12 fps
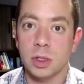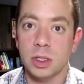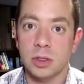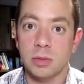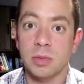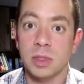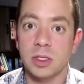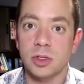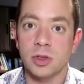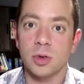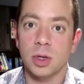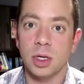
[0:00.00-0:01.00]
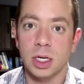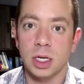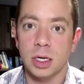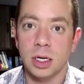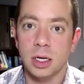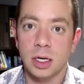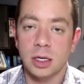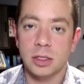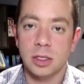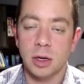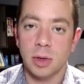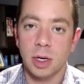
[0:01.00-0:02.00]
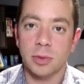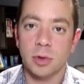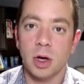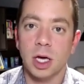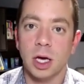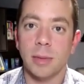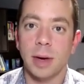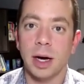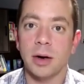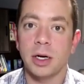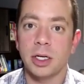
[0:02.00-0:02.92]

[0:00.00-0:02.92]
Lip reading: is mistreating someone. I'm talking about